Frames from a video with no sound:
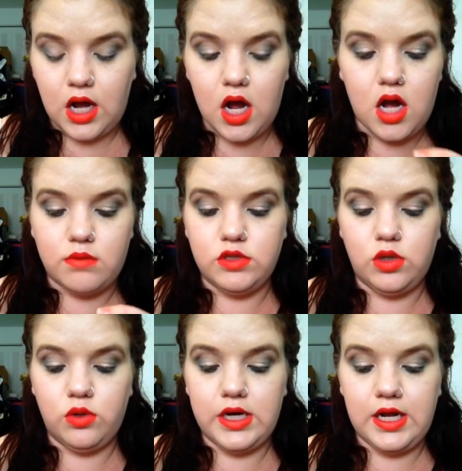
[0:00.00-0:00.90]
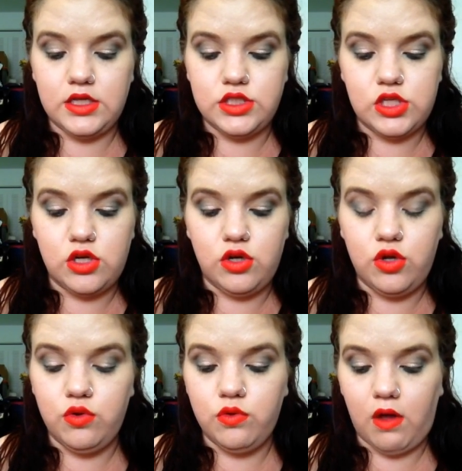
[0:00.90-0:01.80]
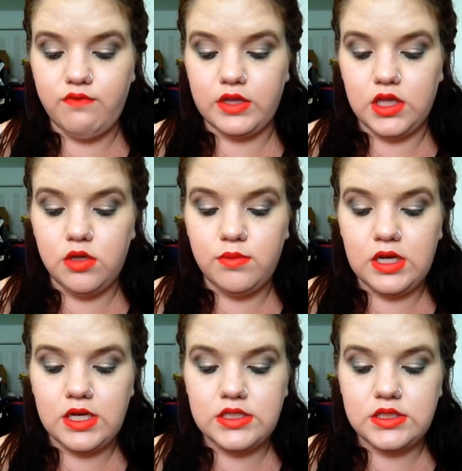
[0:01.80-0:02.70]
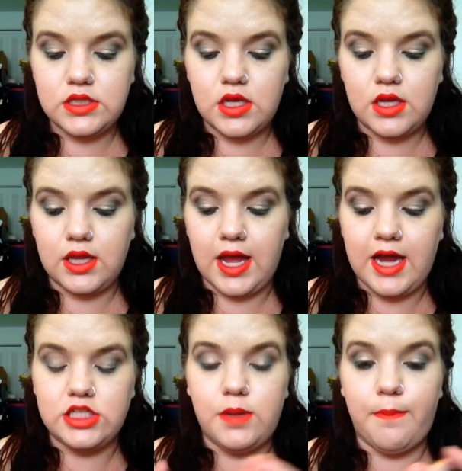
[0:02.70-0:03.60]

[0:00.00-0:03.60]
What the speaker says: L'Oreal's new Voluminous Lash